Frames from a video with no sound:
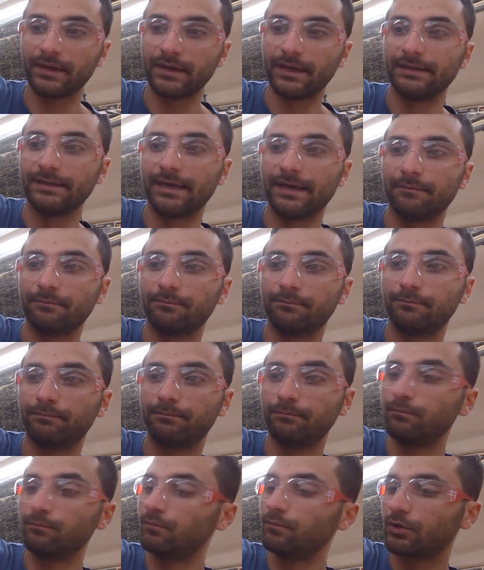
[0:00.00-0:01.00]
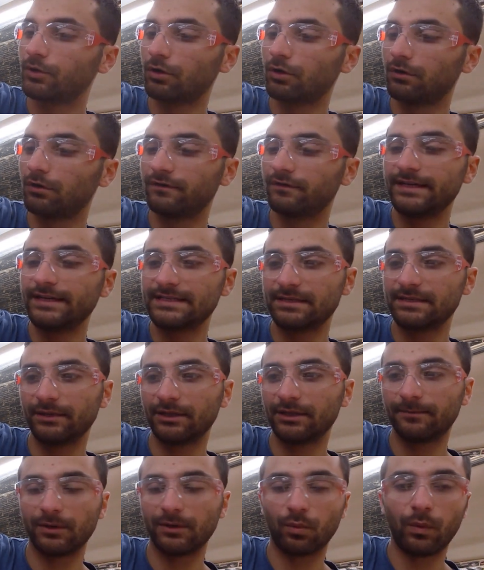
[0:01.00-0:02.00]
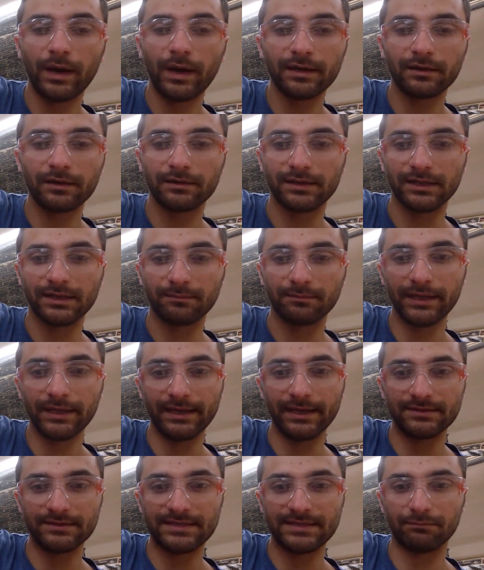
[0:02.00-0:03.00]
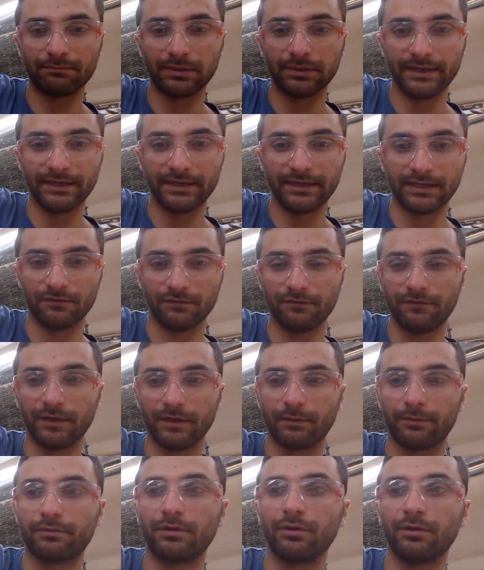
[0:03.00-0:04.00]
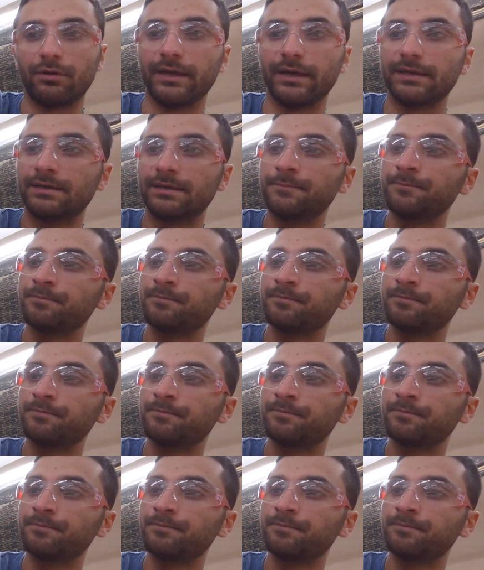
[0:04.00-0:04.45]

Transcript: and that kerf needs to be a little bit wider than the blades. That blade can fit through it.